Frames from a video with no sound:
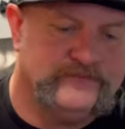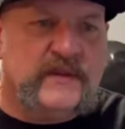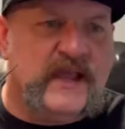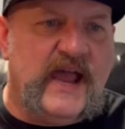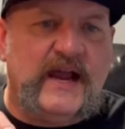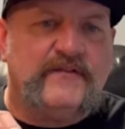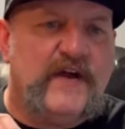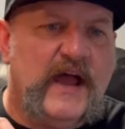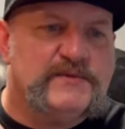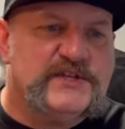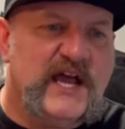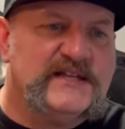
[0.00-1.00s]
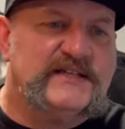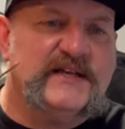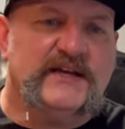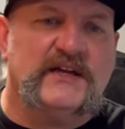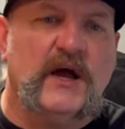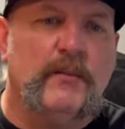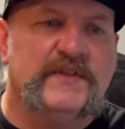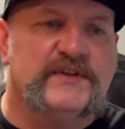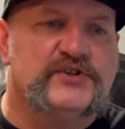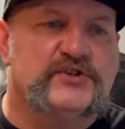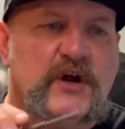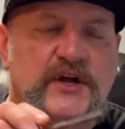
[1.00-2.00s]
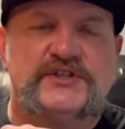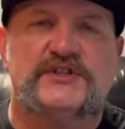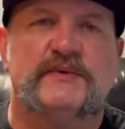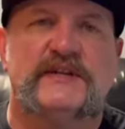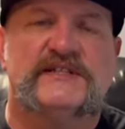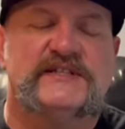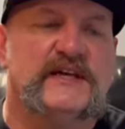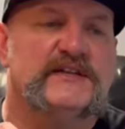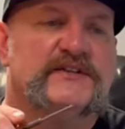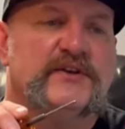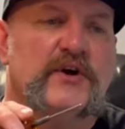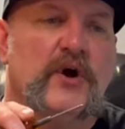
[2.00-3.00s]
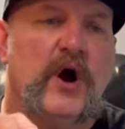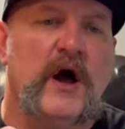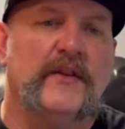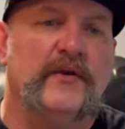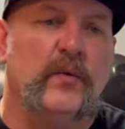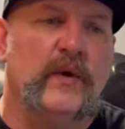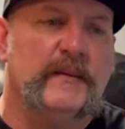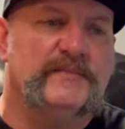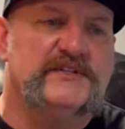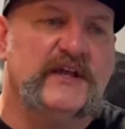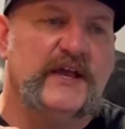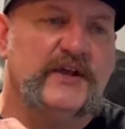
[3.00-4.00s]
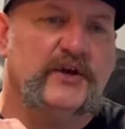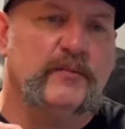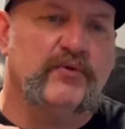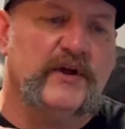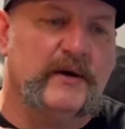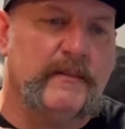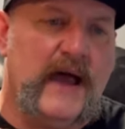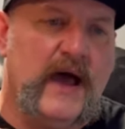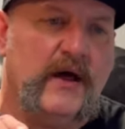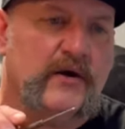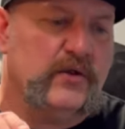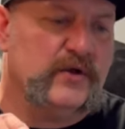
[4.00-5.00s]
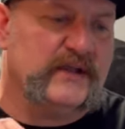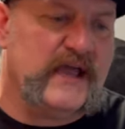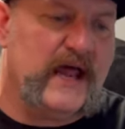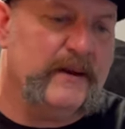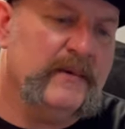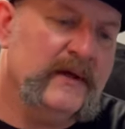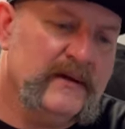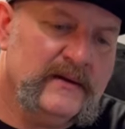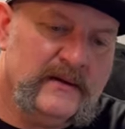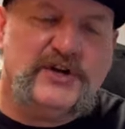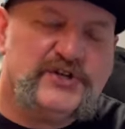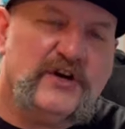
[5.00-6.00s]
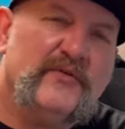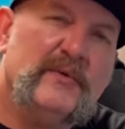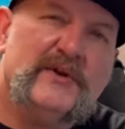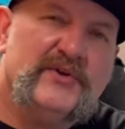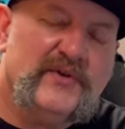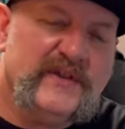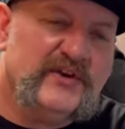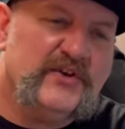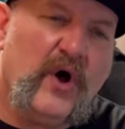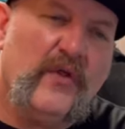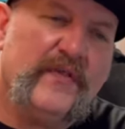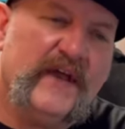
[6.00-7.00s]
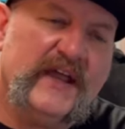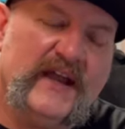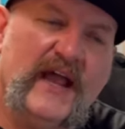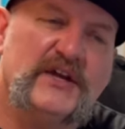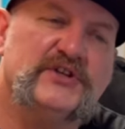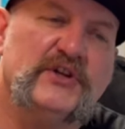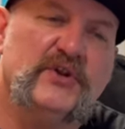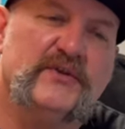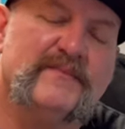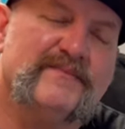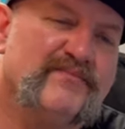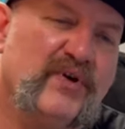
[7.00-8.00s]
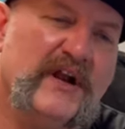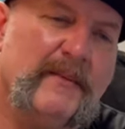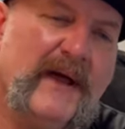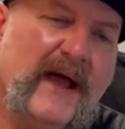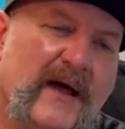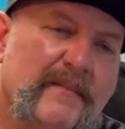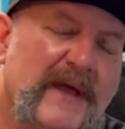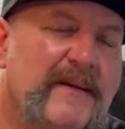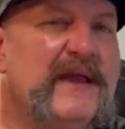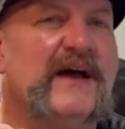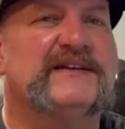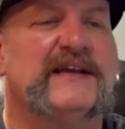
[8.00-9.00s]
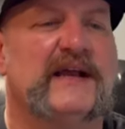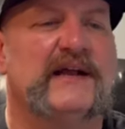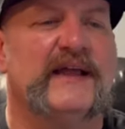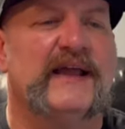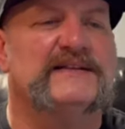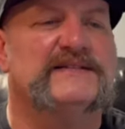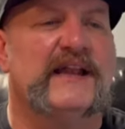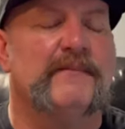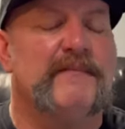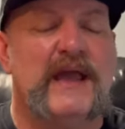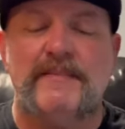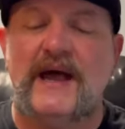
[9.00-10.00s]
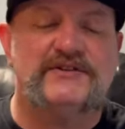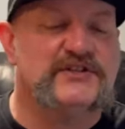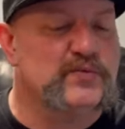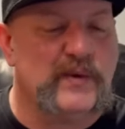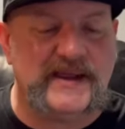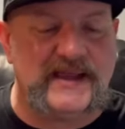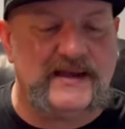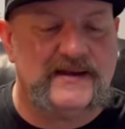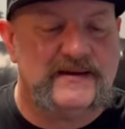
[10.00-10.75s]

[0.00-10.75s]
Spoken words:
The Hack Fab chassis didn't come with instructions, but it says they're on their website. You can print them out or look at them. I'm not sure if I want to do the adult thing and actually print them out. Maybe I'll take a glance at them. Maybe I'll just wing it.